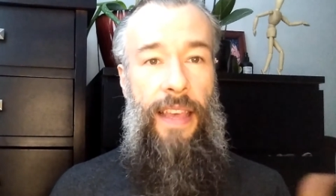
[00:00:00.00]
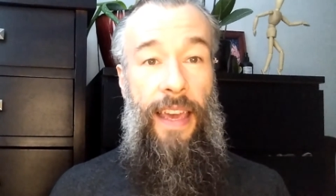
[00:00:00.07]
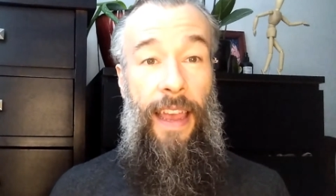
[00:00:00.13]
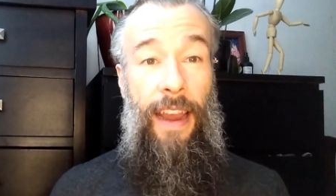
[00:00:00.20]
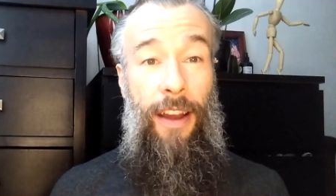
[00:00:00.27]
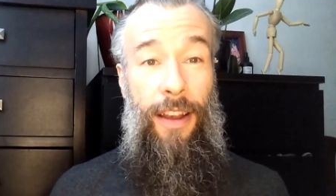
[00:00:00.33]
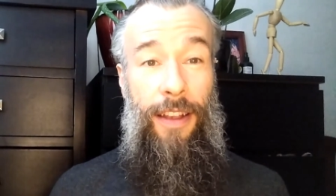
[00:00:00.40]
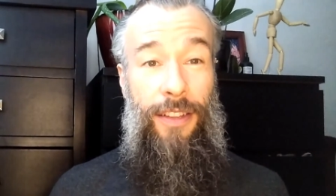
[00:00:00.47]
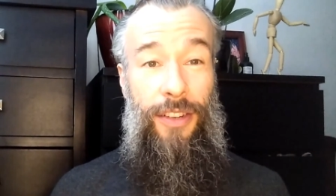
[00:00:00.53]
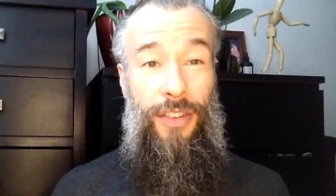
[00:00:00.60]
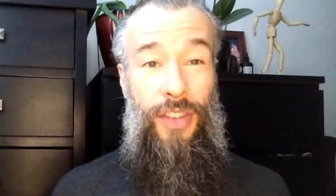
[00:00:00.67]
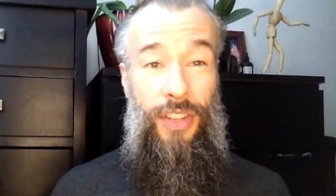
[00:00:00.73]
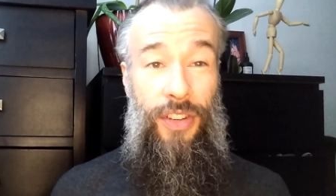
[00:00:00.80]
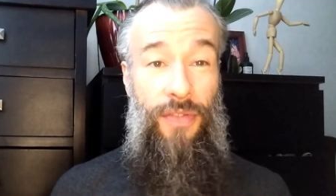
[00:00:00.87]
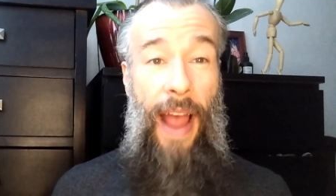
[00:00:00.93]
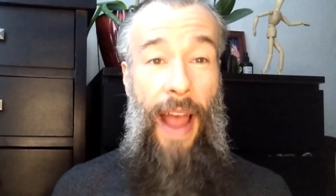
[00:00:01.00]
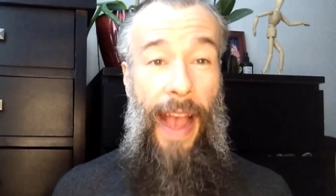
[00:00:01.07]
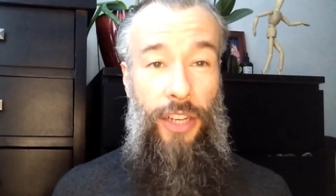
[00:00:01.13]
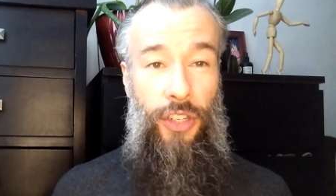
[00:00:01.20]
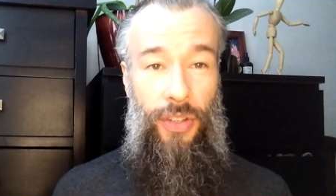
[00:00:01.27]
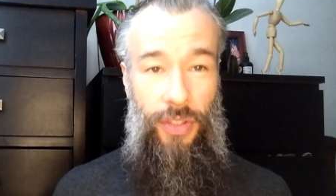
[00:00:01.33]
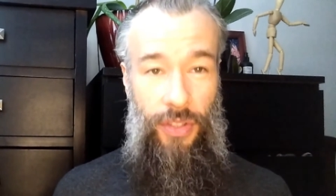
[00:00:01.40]
the characters'
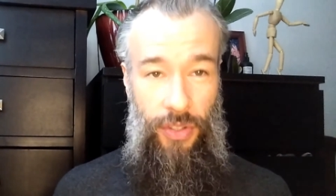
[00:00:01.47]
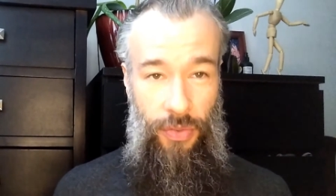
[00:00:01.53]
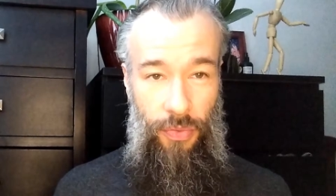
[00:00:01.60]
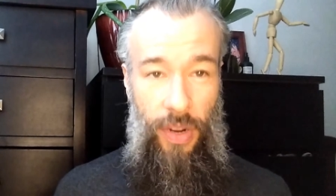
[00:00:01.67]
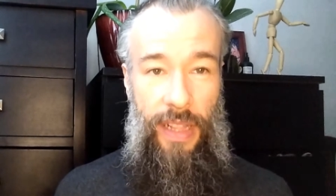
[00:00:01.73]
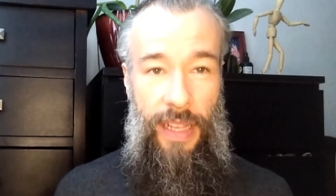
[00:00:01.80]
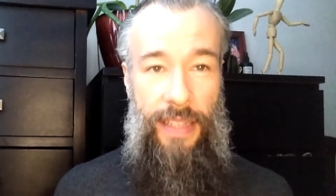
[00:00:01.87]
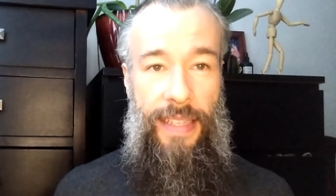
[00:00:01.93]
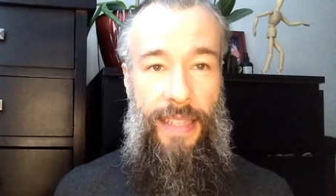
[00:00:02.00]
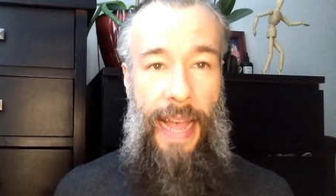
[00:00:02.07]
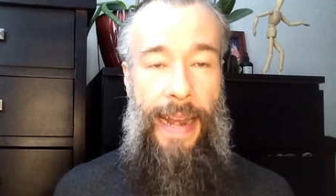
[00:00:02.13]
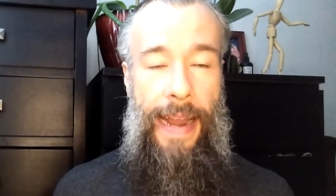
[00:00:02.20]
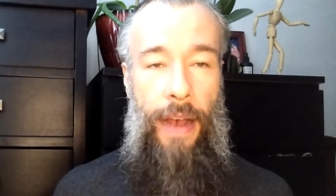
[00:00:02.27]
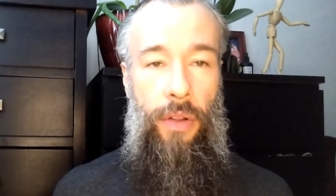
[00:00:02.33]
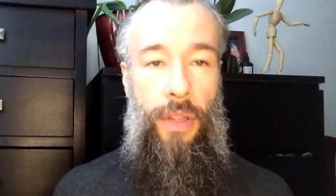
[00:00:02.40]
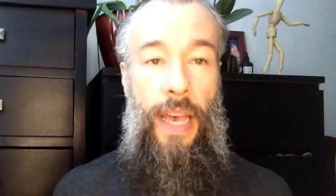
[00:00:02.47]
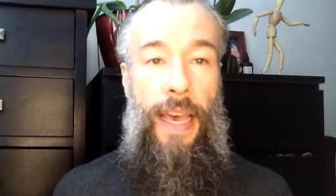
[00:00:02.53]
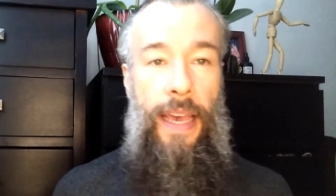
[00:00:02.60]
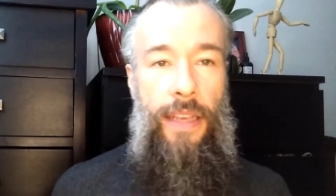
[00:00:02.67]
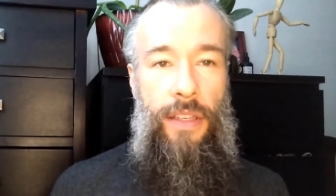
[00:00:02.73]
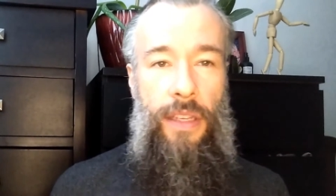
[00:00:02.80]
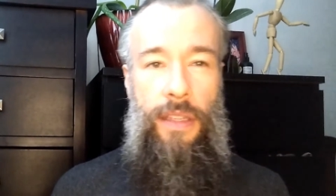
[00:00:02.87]
interactions really stand out
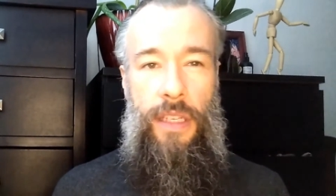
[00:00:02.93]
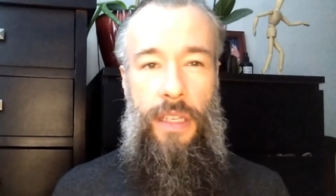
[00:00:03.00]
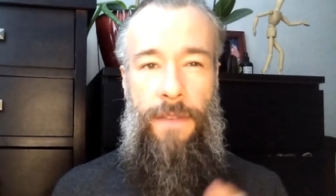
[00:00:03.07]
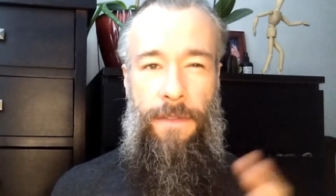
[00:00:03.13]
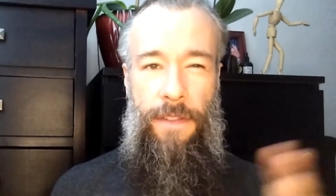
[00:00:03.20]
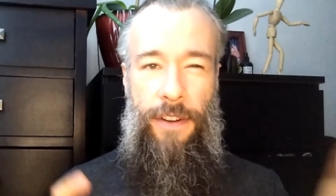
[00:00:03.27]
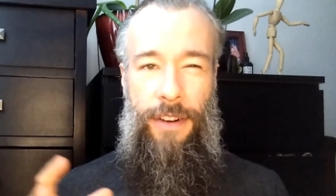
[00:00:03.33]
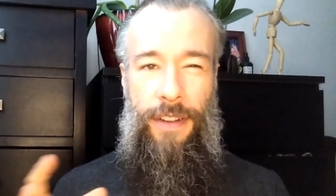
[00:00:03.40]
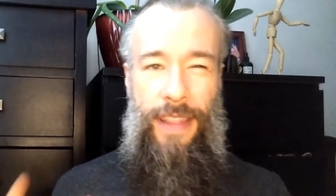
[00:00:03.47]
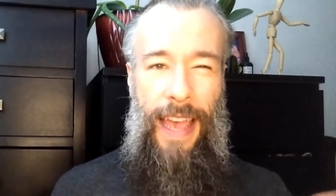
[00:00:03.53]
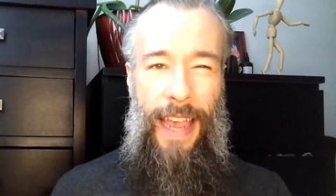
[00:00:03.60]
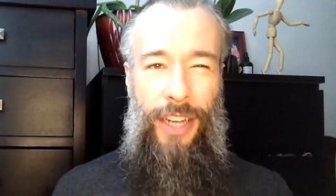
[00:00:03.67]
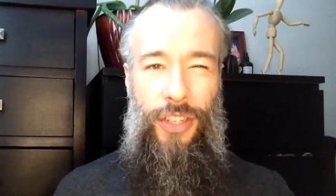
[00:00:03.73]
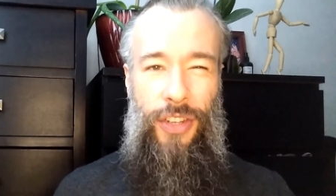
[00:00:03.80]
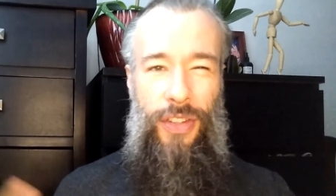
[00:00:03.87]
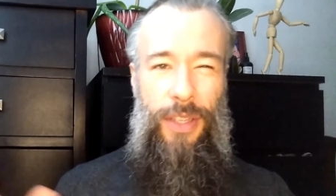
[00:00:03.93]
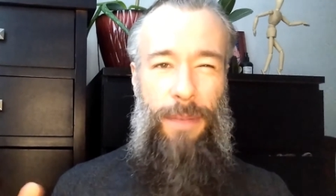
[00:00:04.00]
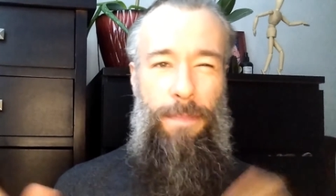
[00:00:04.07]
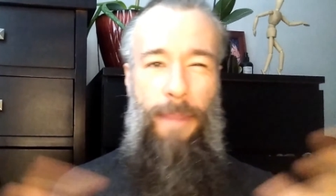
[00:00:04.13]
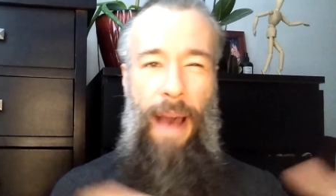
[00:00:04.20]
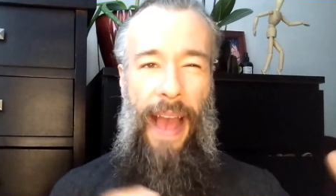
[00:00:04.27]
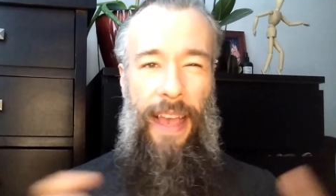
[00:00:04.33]
is in these flirtations
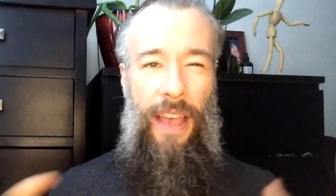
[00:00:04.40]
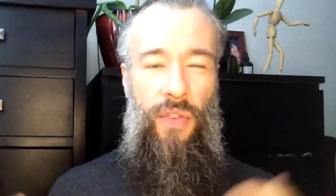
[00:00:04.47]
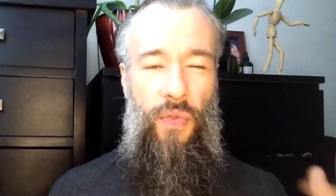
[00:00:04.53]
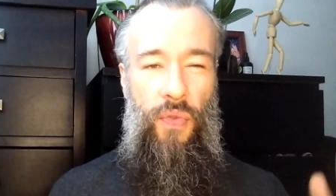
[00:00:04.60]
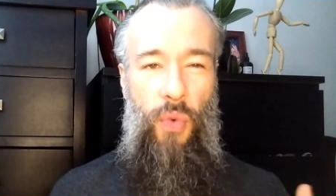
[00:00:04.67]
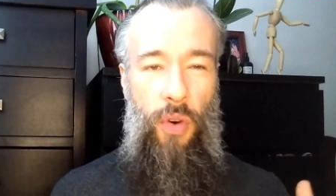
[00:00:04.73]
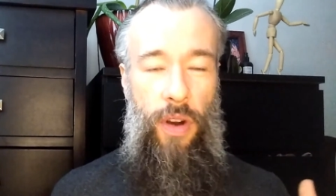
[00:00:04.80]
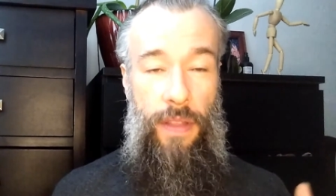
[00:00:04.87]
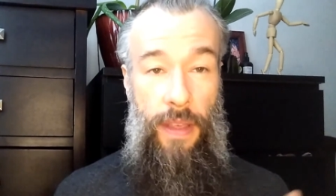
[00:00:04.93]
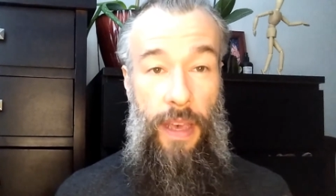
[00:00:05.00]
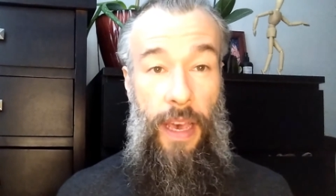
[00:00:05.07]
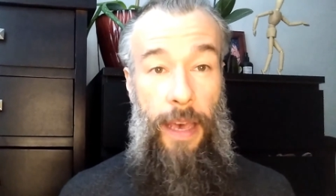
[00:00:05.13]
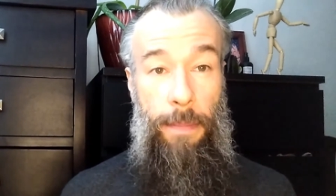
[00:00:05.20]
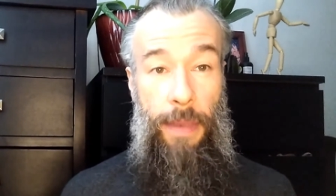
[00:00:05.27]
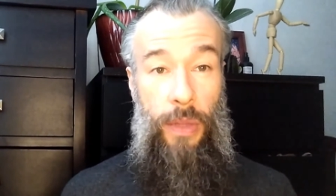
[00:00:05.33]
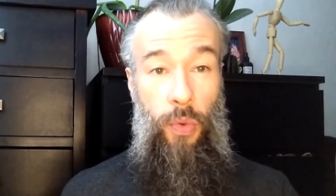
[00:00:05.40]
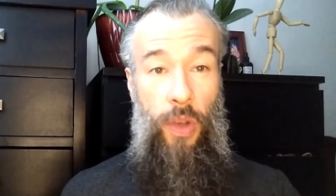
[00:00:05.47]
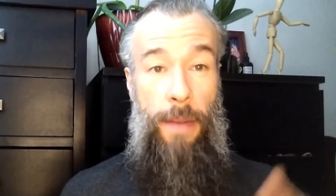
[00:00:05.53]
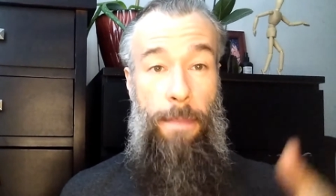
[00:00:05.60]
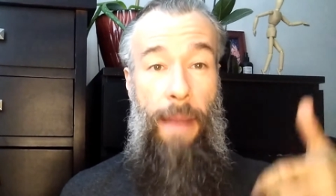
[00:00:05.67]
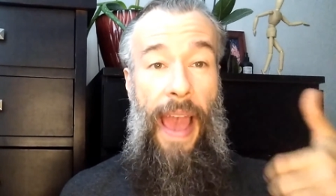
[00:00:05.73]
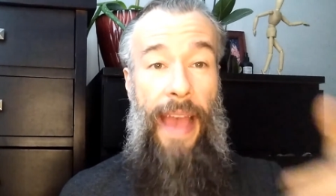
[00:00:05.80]
back and forth
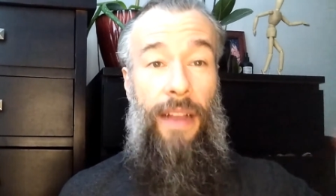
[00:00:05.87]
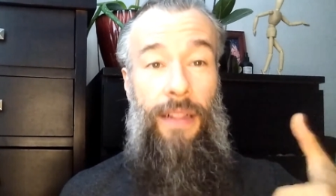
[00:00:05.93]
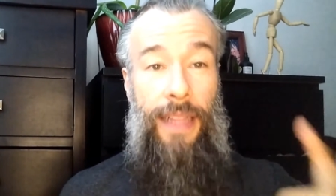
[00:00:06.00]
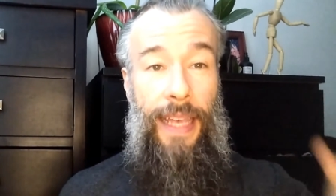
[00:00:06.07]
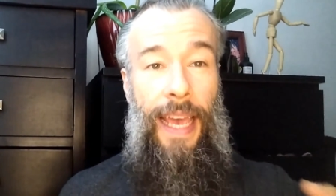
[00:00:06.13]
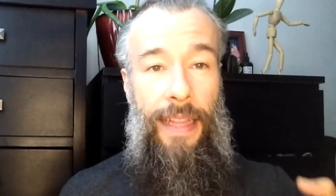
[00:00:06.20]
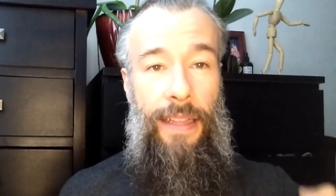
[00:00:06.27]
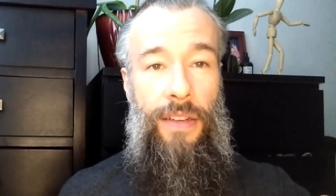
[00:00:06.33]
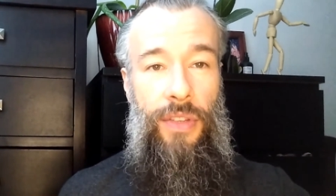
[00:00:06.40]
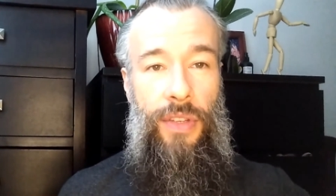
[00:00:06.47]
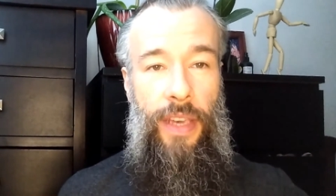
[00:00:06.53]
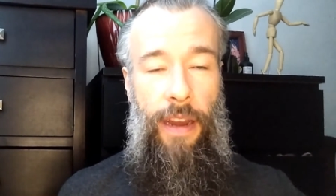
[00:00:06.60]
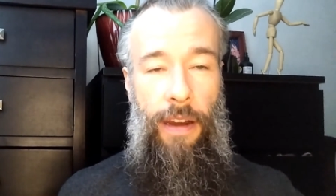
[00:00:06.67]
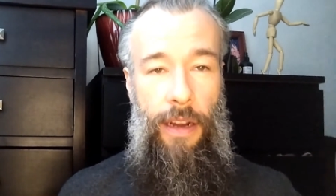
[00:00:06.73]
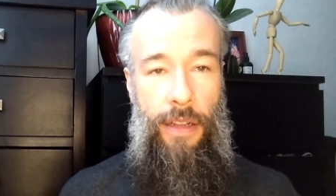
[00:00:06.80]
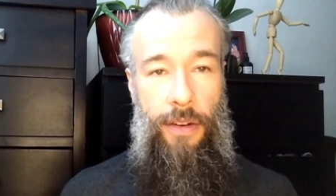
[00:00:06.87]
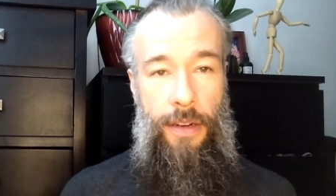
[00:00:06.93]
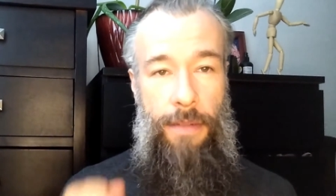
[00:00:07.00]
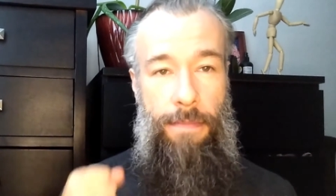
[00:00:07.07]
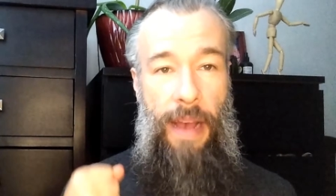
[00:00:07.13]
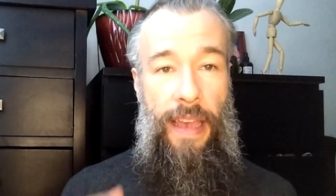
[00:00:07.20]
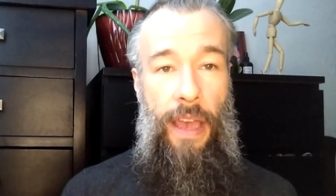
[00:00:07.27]
between Michael Keaton's character
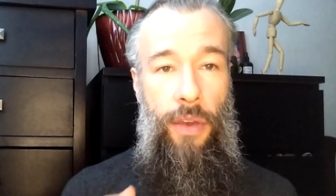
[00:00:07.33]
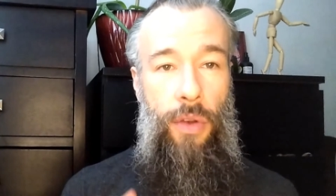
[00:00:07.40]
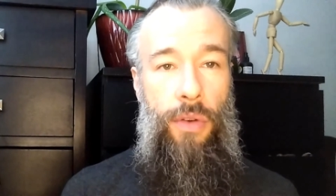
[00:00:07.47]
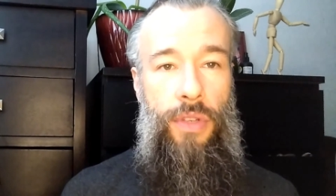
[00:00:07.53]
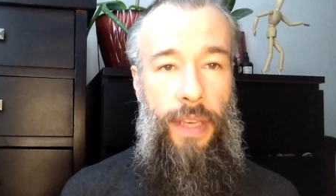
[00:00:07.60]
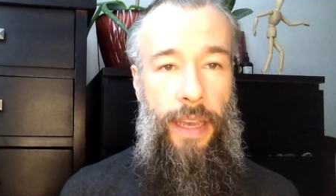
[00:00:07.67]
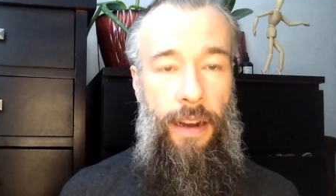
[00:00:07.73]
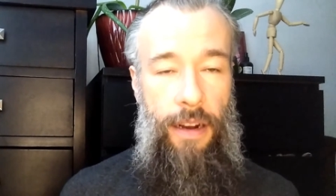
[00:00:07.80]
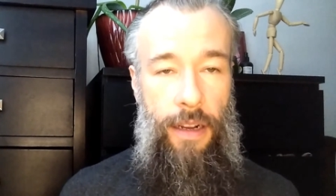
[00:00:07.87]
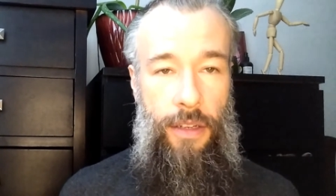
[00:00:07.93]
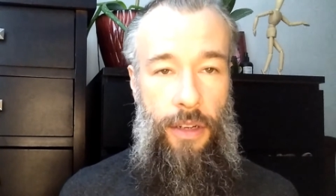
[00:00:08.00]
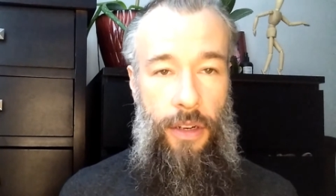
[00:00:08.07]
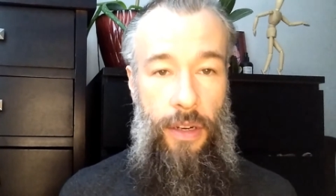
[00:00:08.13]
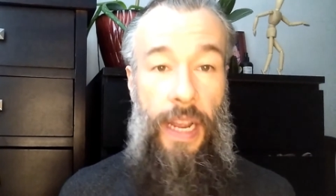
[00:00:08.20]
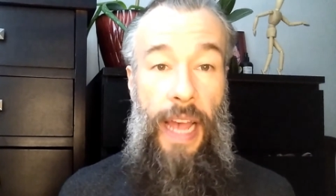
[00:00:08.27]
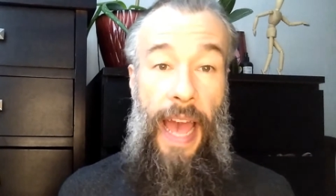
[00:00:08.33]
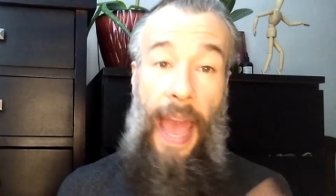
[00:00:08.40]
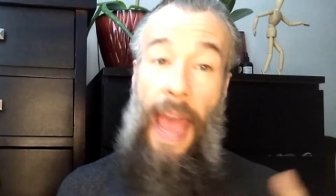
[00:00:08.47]
and Maggie Q's character,